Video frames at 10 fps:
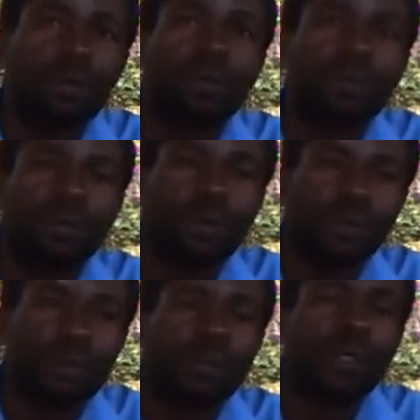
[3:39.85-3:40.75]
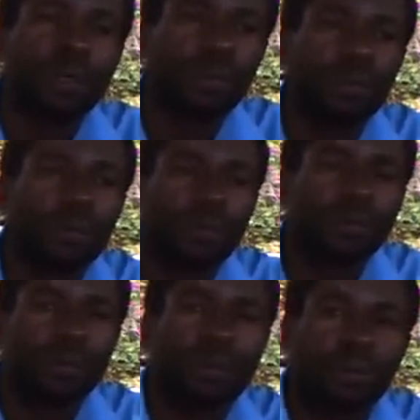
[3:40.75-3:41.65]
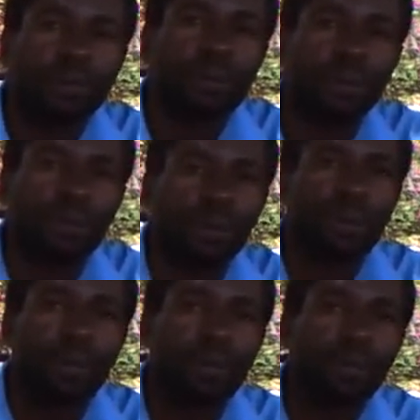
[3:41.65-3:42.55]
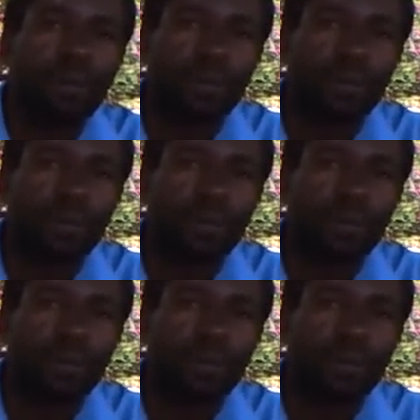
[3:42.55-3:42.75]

Farmers, yes. Local yeah, farmers. Local farmers. Local so, farmers.